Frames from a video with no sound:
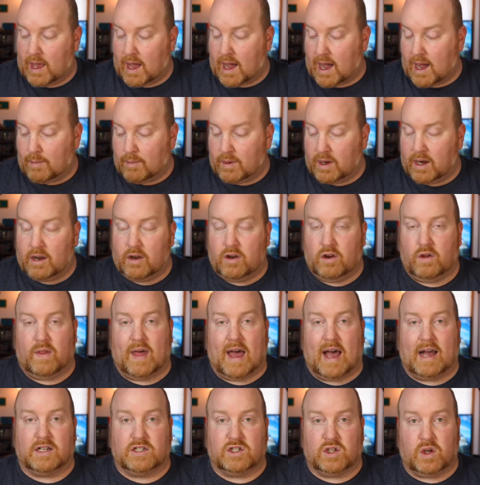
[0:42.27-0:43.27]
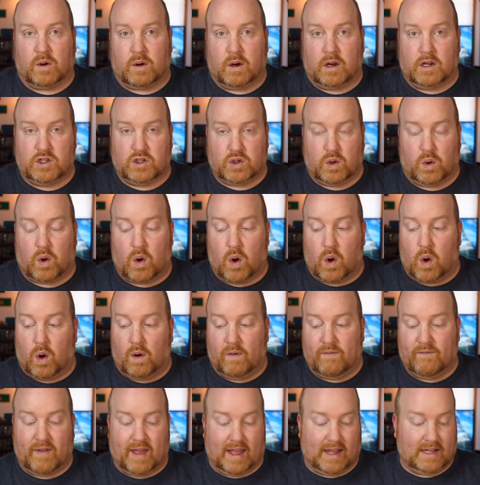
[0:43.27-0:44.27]
I'm going to do that. So I'm going to do a
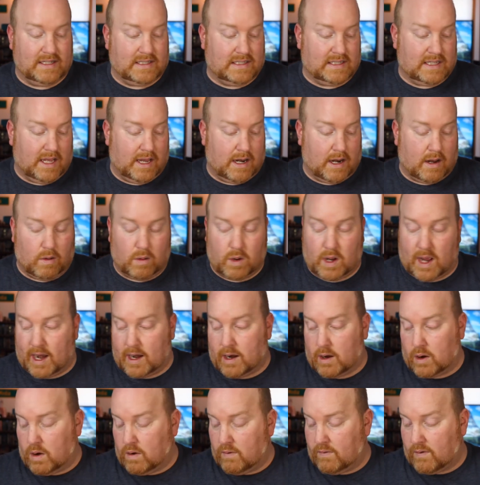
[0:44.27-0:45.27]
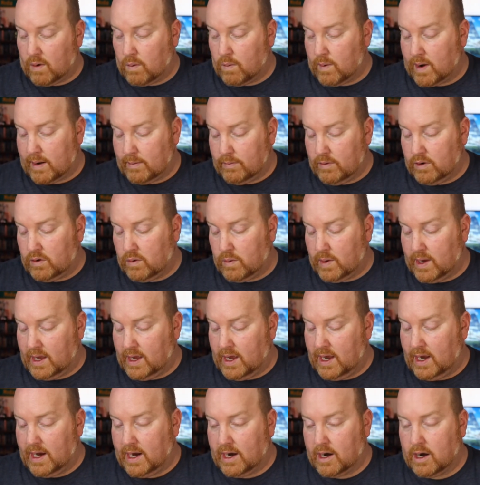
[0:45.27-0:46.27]
whole face, and I'll kind of go over what I'm
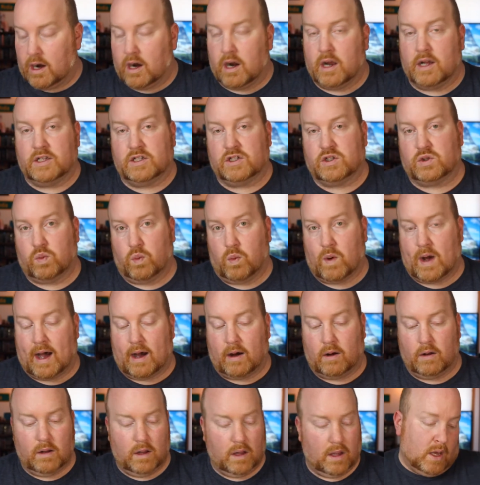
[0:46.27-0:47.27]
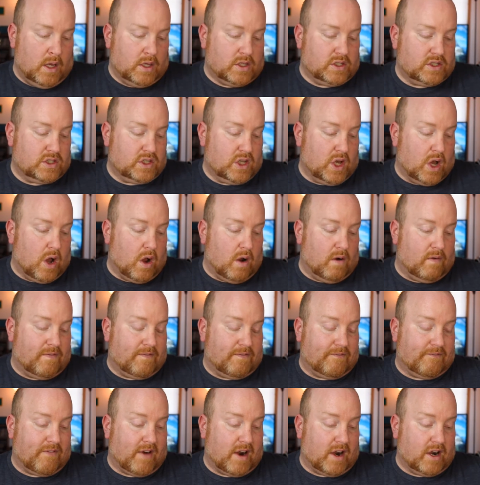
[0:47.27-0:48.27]
doing here as well. So
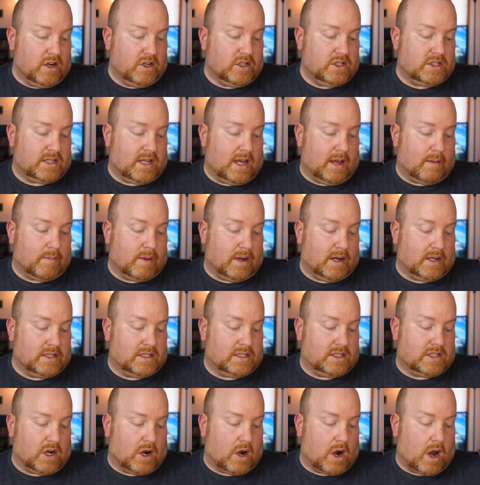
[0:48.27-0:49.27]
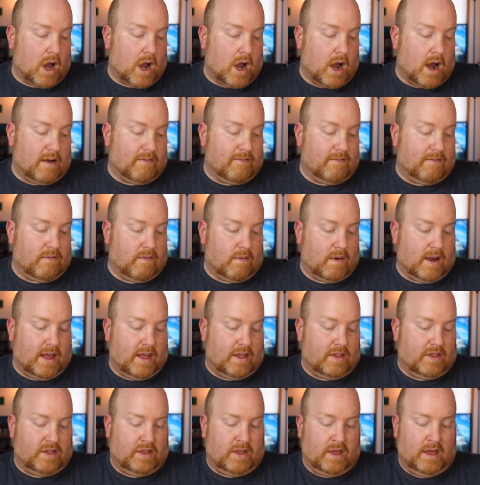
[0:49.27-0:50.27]
first, I'm going to start off
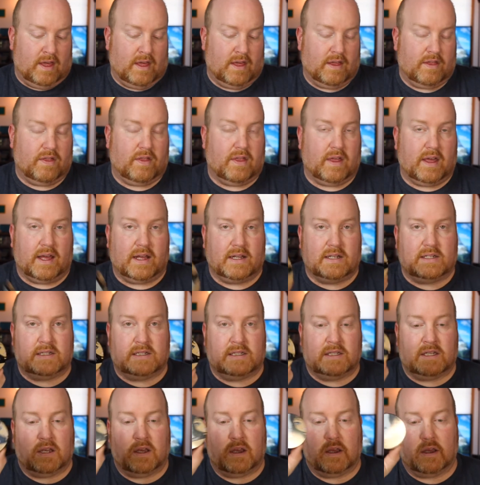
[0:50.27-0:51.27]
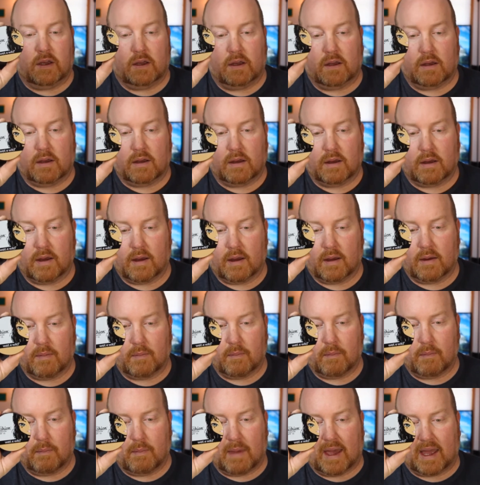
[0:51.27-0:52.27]
with this
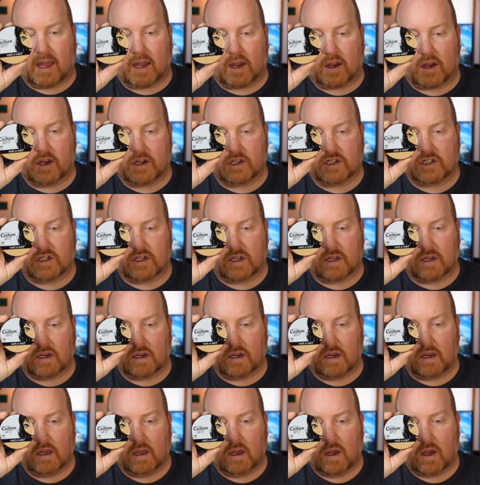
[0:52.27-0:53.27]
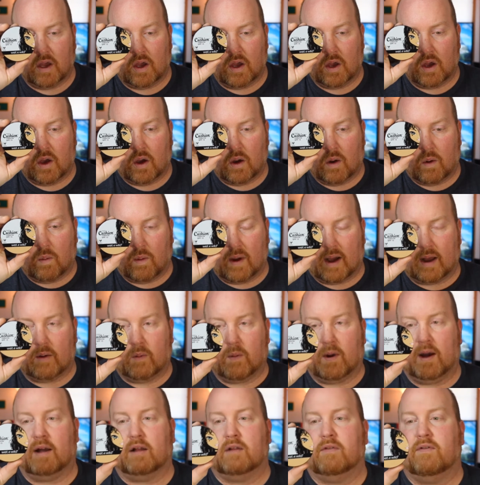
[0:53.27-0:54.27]
Mega Cushion Wet
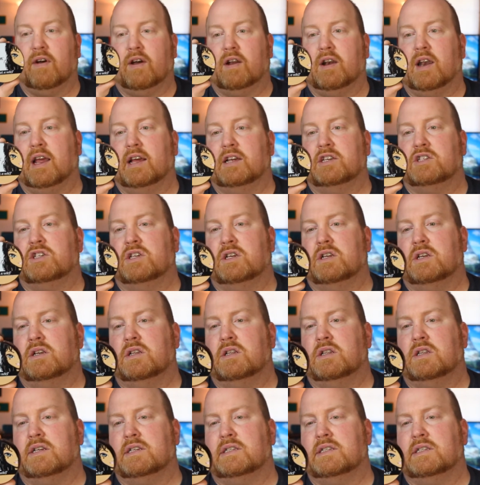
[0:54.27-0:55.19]
n Wild foundation.